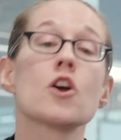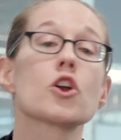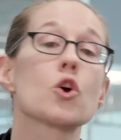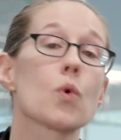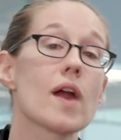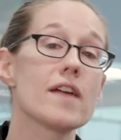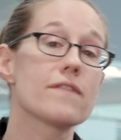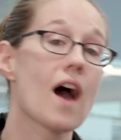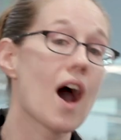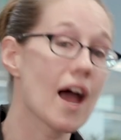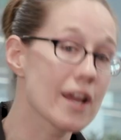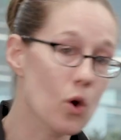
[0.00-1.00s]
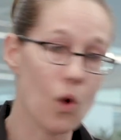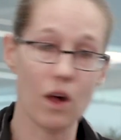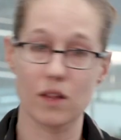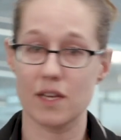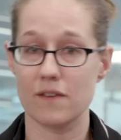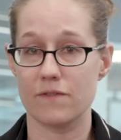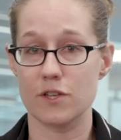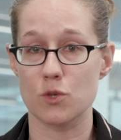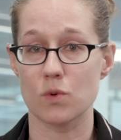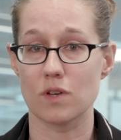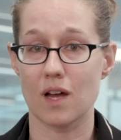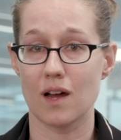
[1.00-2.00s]
crave high-quality
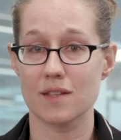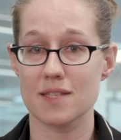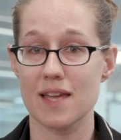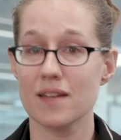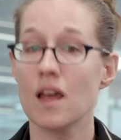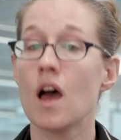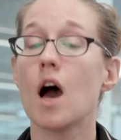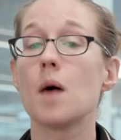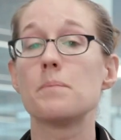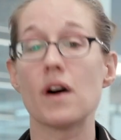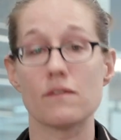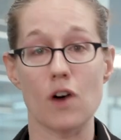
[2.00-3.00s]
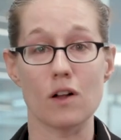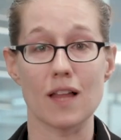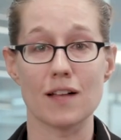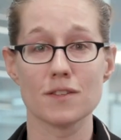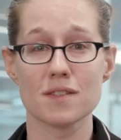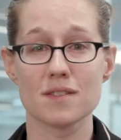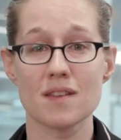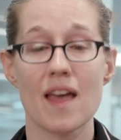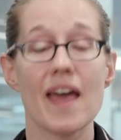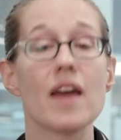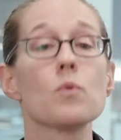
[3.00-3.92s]
visual content above all else,